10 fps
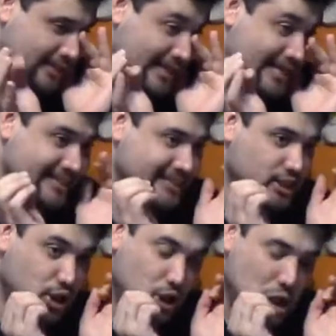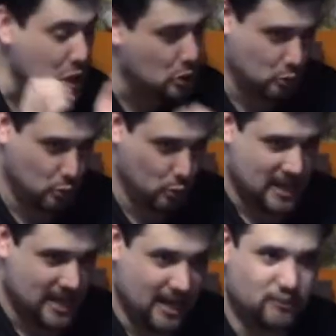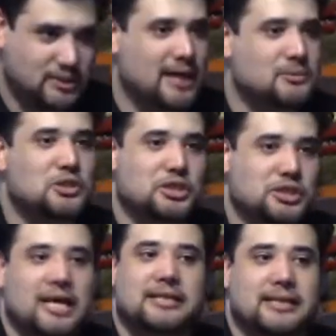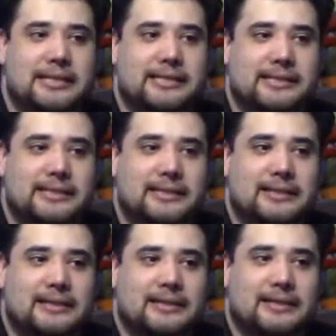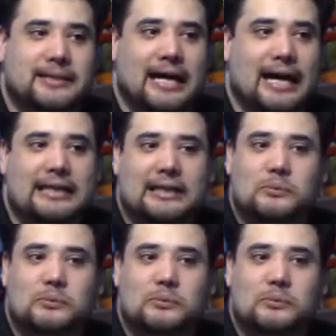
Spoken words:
is new. And every time she says it, I get a